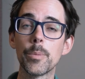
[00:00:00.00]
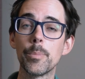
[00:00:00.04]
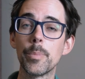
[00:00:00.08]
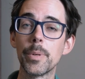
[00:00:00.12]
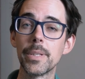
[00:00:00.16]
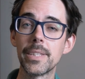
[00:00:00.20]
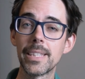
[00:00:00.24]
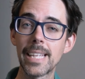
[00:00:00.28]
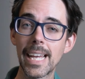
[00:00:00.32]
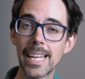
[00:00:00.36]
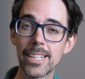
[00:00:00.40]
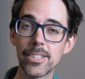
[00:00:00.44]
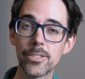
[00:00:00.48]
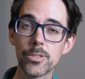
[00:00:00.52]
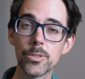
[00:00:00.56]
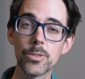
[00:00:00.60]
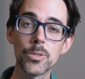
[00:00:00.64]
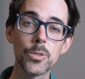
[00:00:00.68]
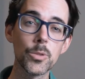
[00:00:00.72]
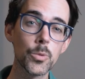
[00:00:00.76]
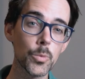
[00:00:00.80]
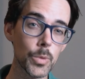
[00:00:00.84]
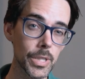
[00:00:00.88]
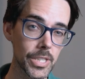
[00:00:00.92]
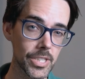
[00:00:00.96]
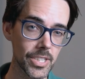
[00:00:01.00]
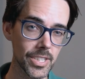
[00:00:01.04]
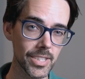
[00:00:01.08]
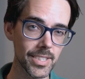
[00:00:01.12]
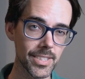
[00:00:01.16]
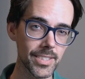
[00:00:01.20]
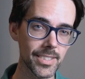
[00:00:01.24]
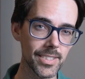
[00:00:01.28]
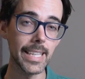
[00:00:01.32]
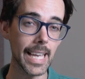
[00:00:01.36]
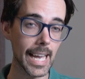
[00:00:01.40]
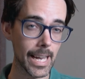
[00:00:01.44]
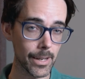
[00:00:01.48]
potential
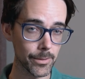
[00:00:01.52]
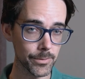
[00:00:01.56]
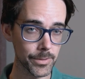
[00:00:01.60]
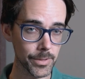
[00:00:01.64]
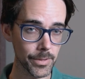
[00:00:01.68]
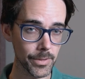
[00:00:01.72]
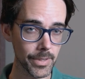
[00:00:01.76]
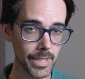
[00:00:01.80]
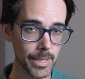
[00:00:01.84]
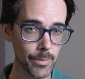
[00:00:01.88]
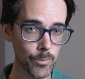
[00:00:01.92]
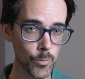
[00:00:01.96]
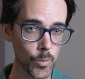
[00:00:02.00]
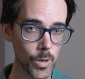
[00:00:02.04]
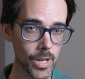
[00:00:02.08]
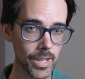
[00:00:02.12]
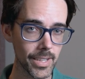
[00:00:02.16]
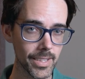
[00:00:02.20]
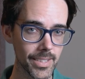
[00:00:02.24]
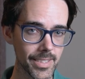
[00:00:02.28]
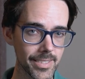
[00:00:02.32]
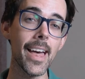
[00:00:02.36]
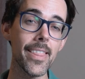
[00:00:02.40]
switches, counsel them well,